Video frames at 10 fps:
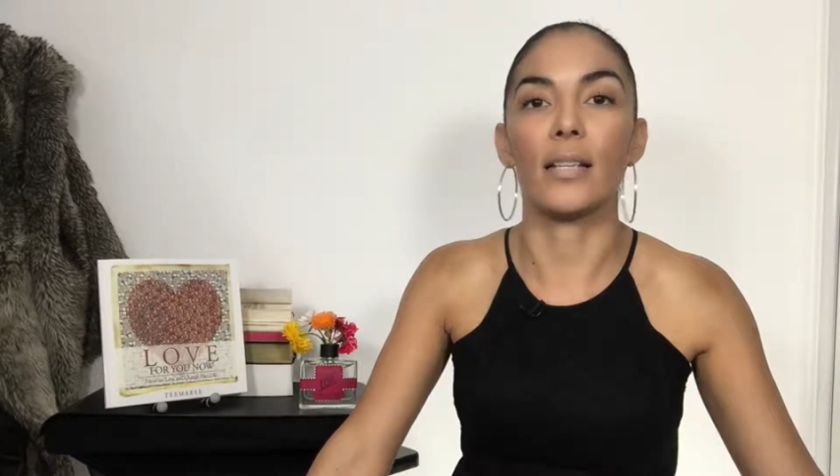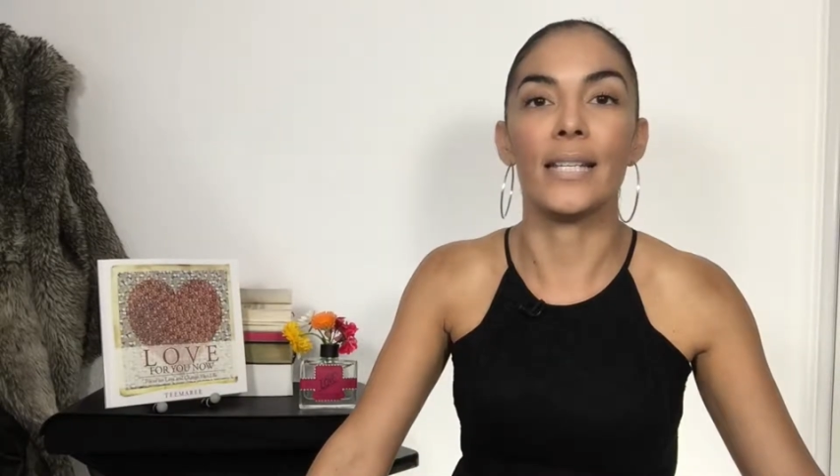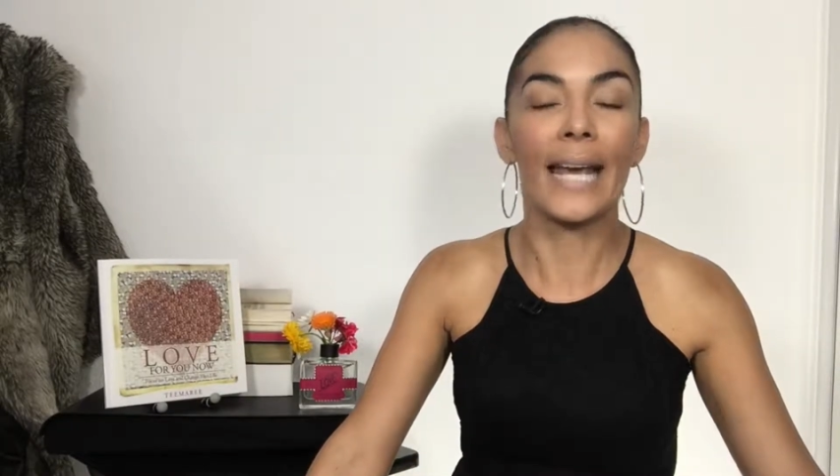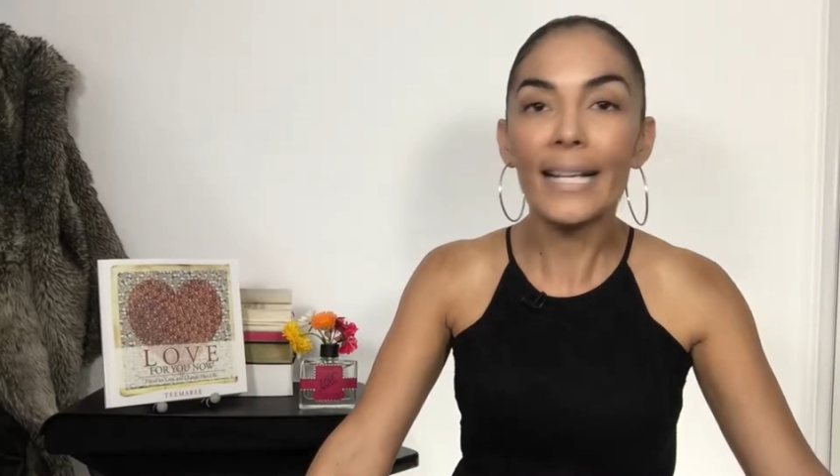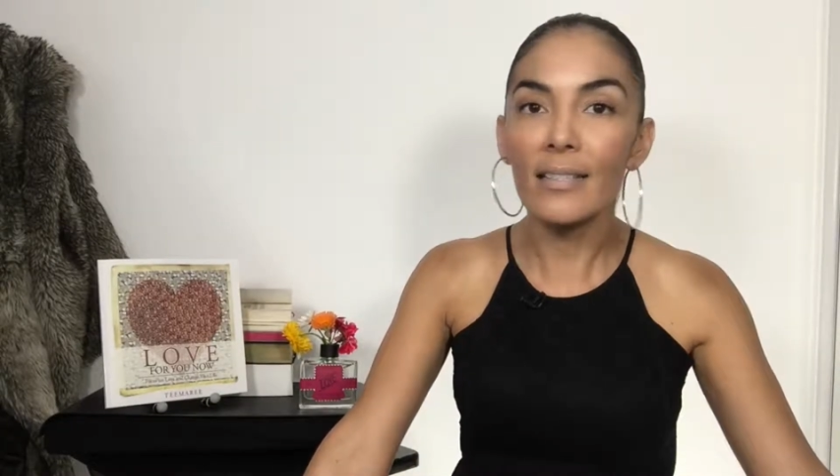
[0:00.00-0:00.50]

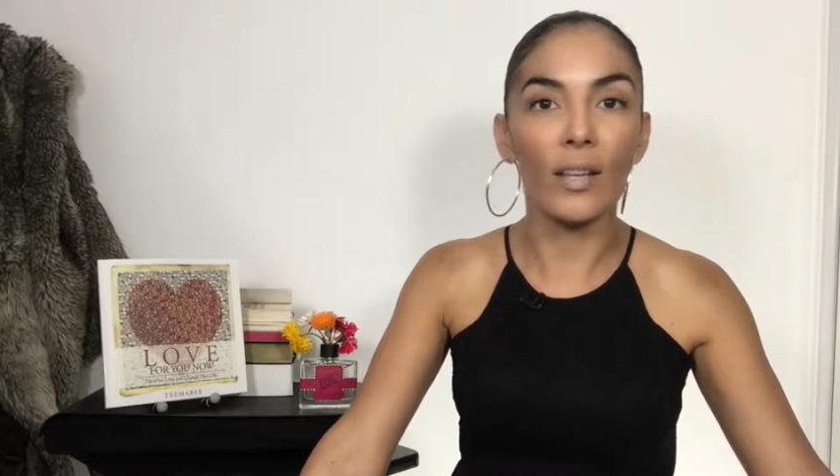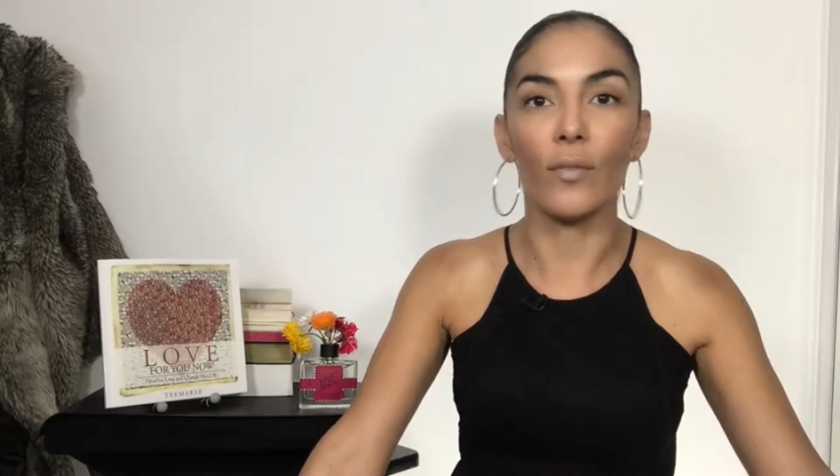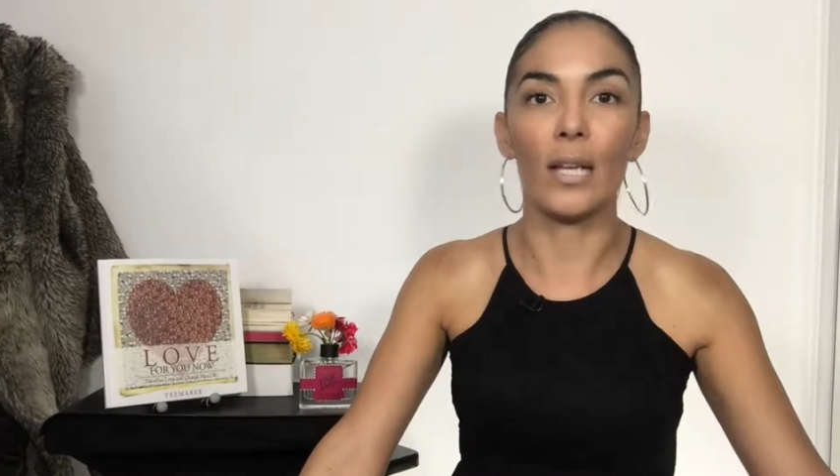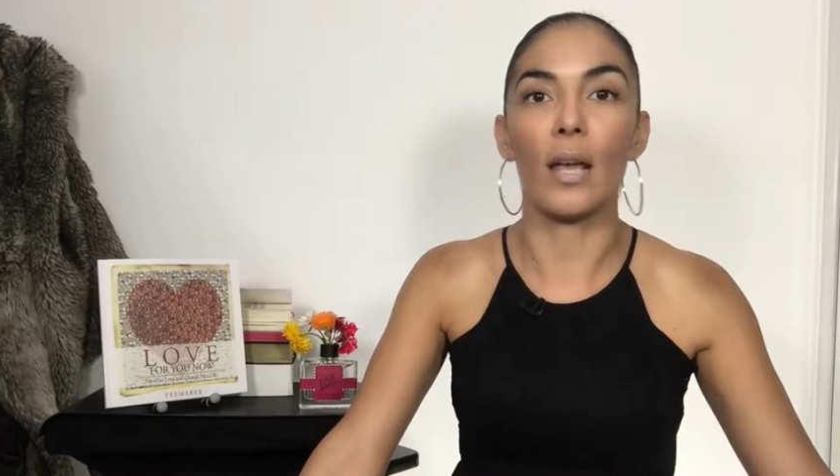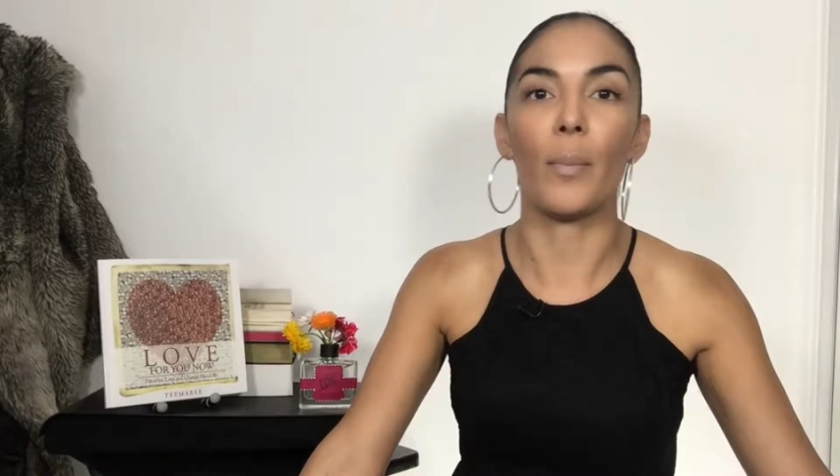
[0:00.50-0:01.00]

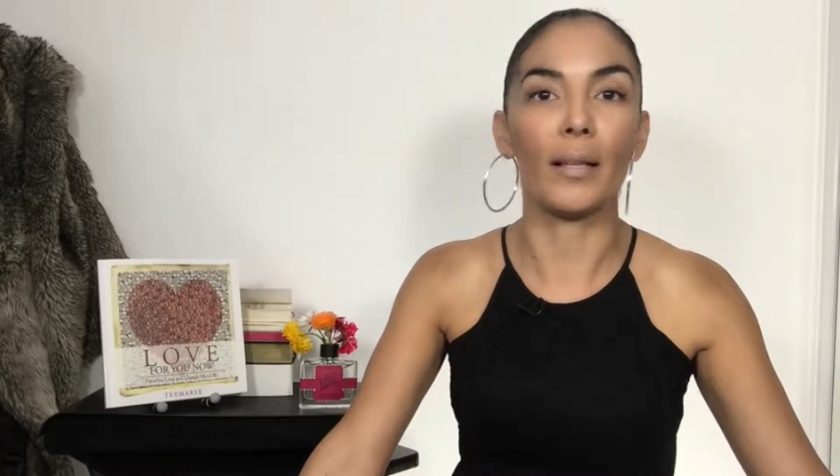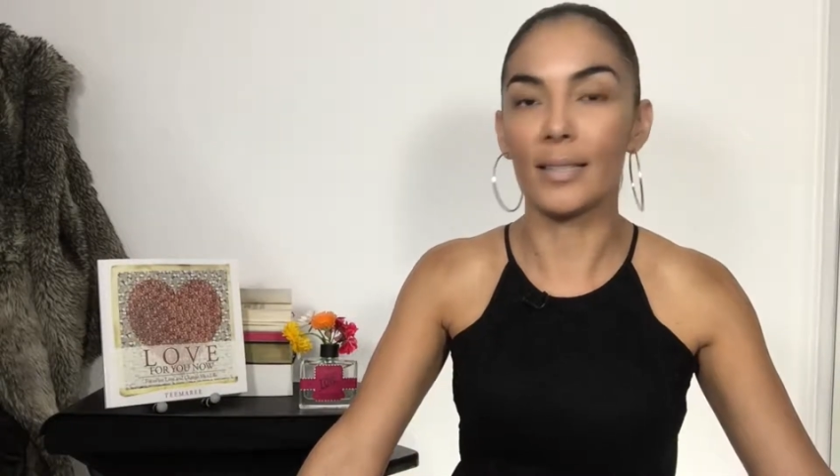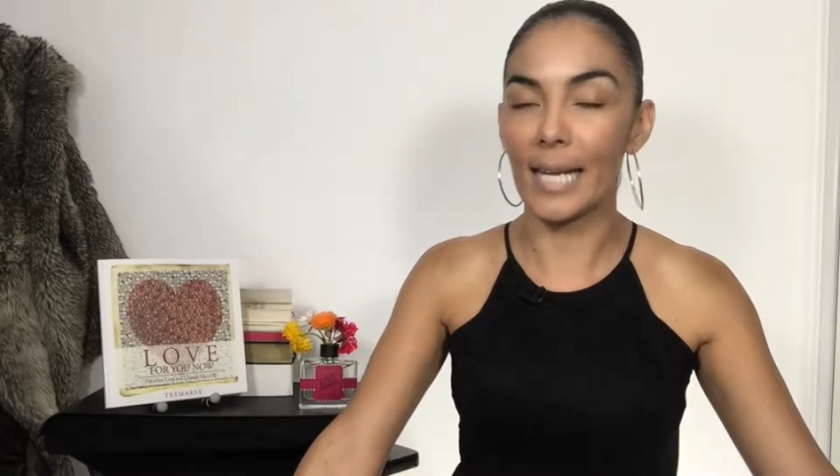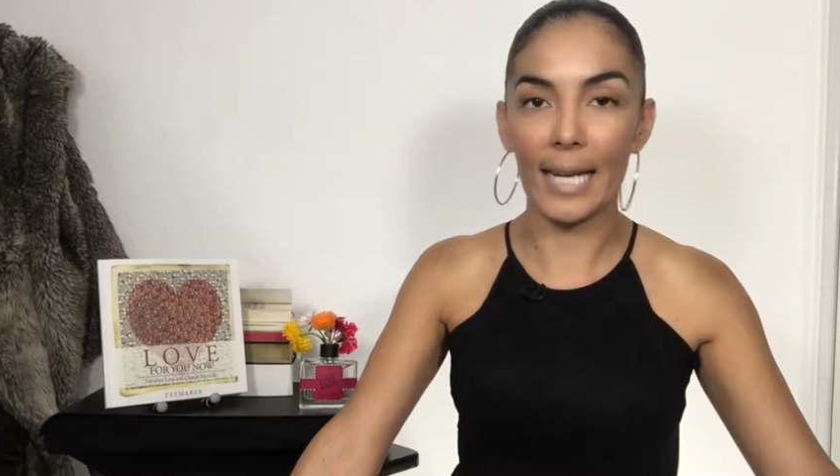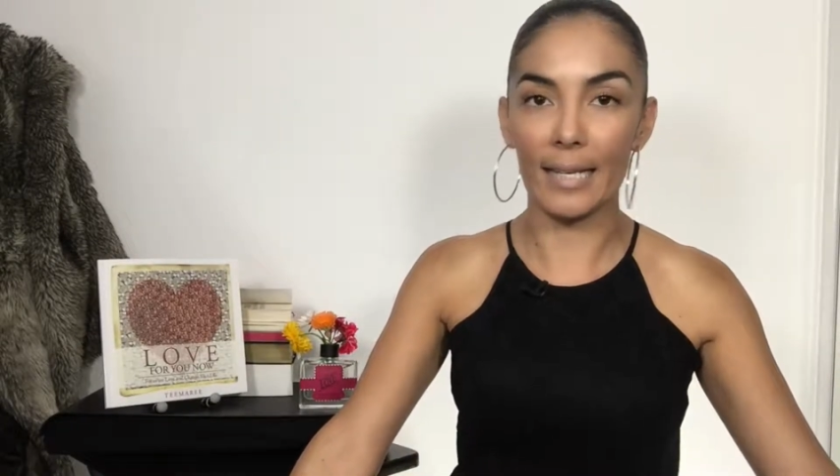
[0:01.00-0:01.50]
negativity about
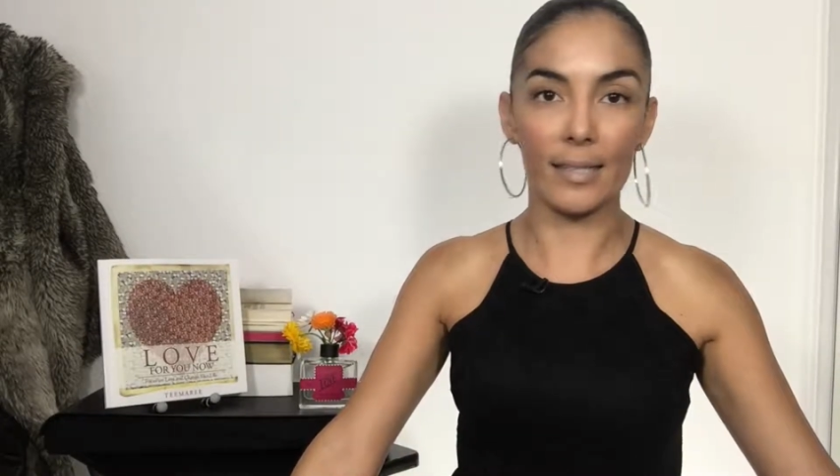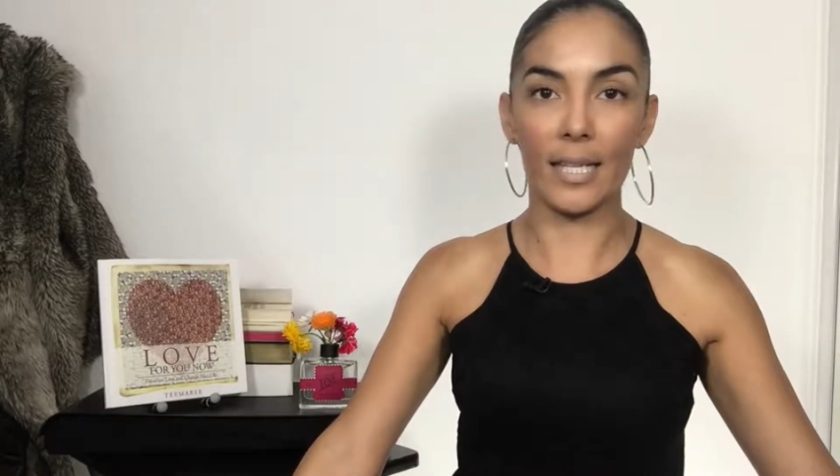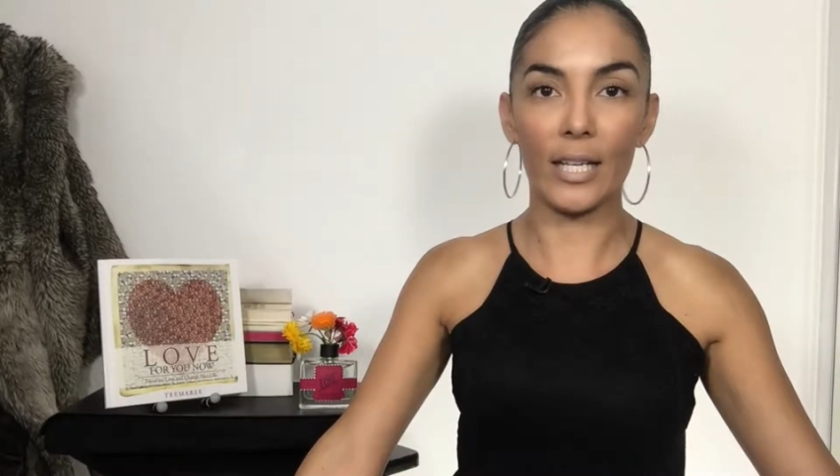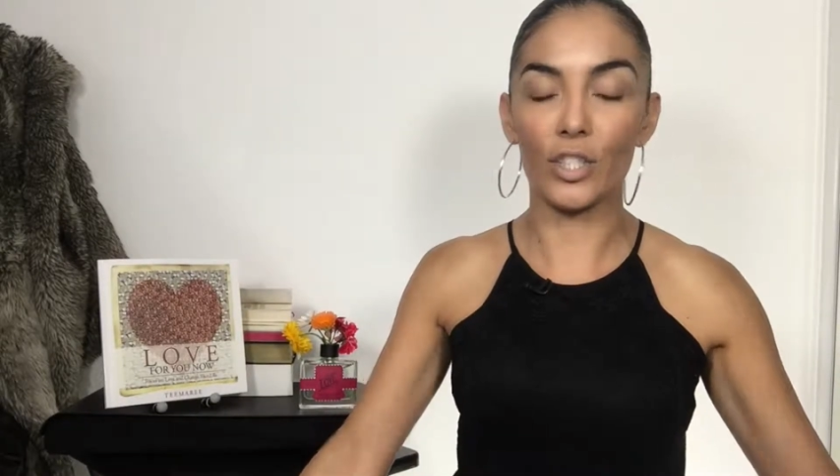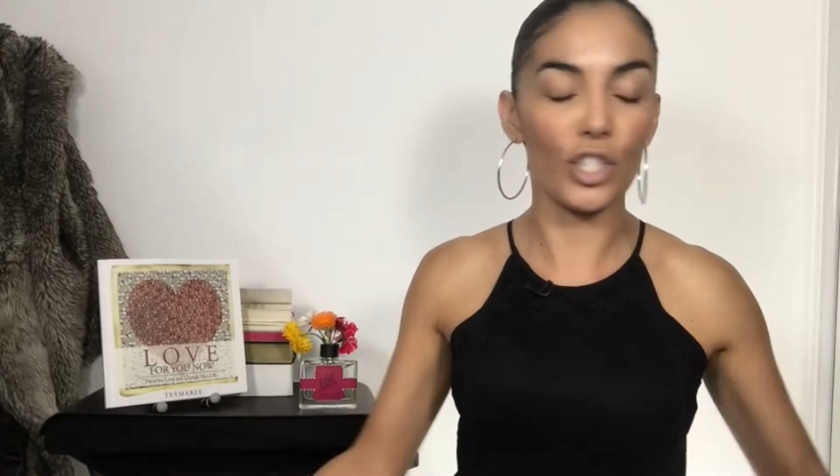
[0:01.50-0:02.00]
the dating scene.